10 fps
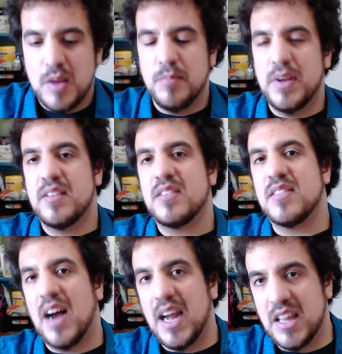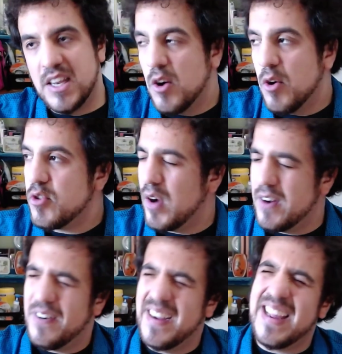be silent or try and
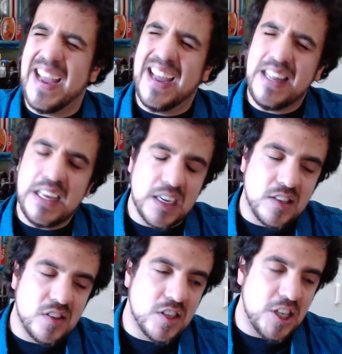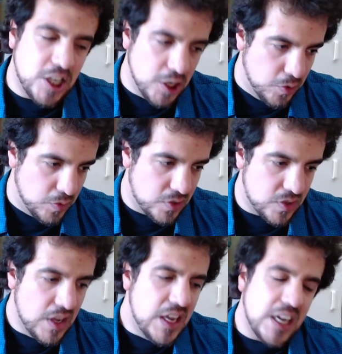find any excuse,
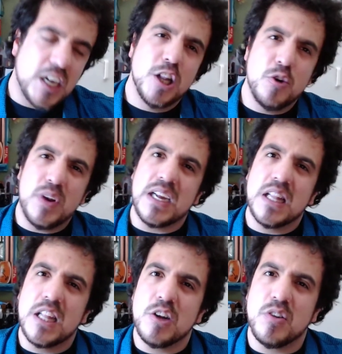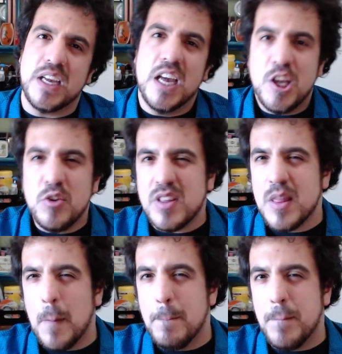including clearly using
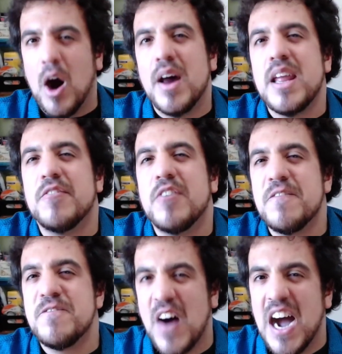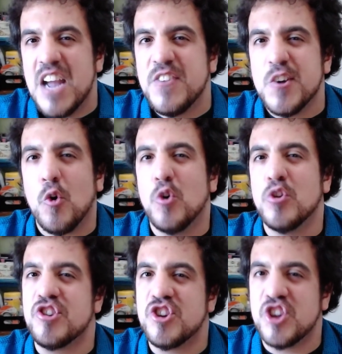the body of a five year old
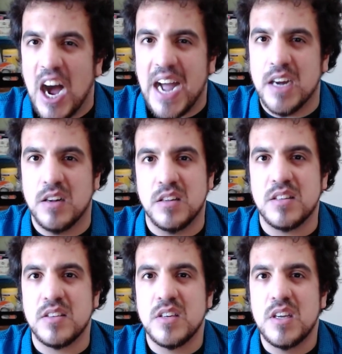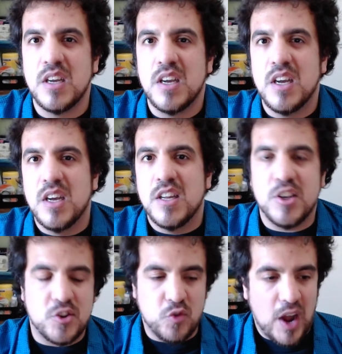child to
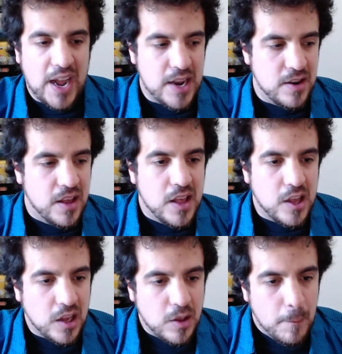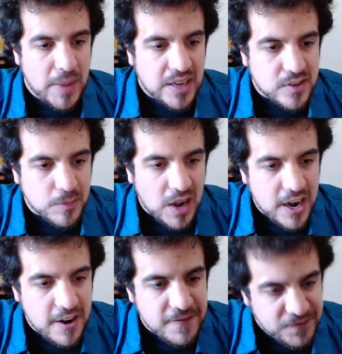try and make some kind
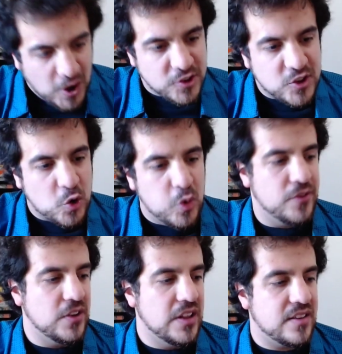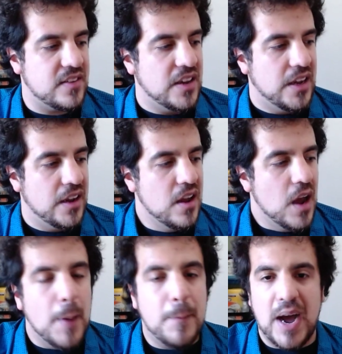of false equivalency
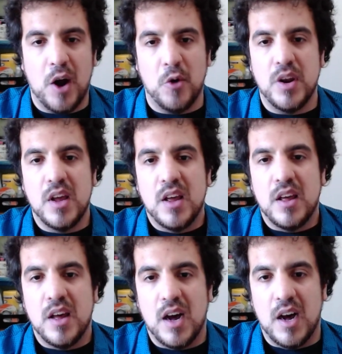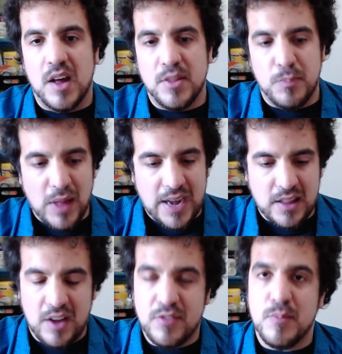about uh, the Black
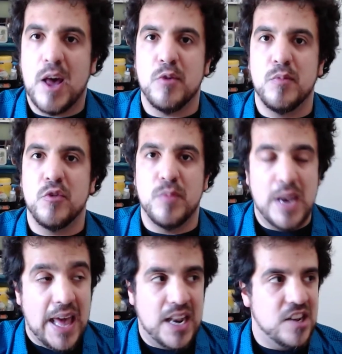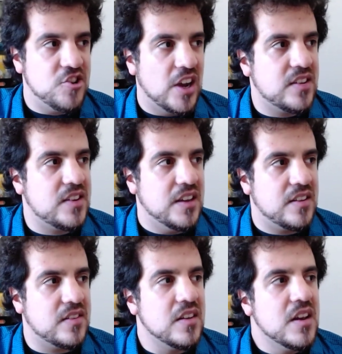Lives Matter movement and
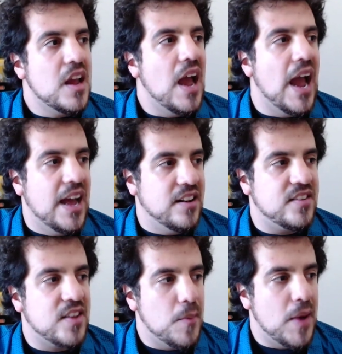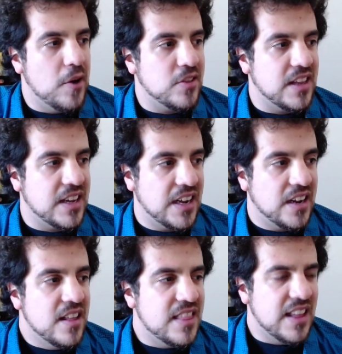injustice, and somehow thinking
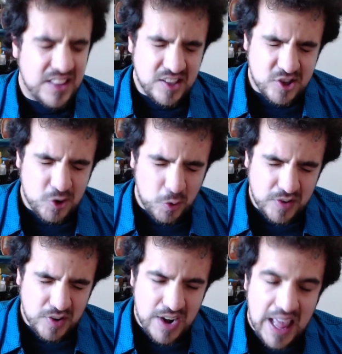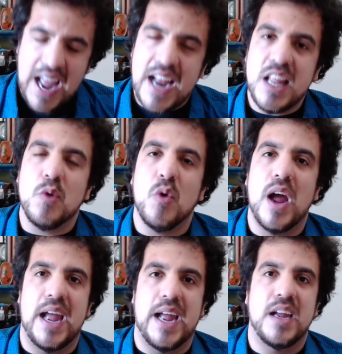that these stories are in any
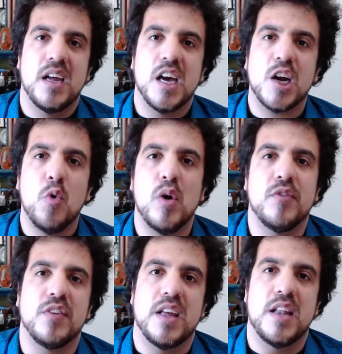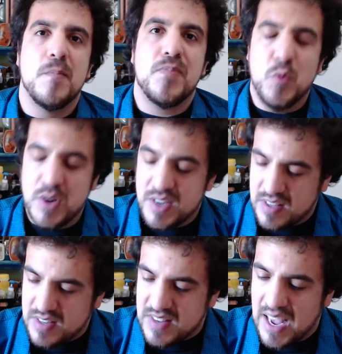way equivalent when
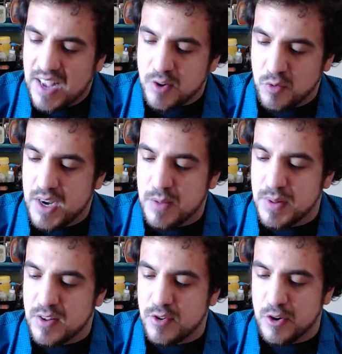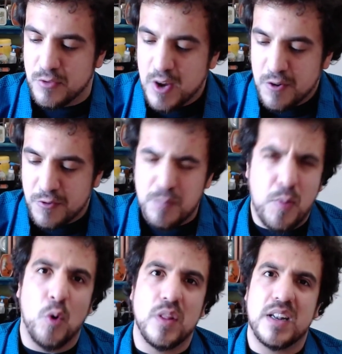justice has already been served for
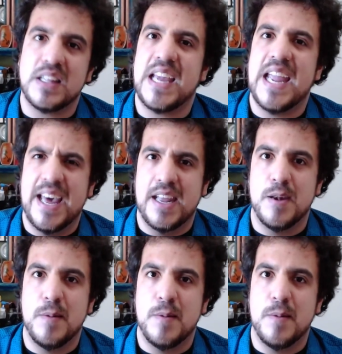poor little Cannon.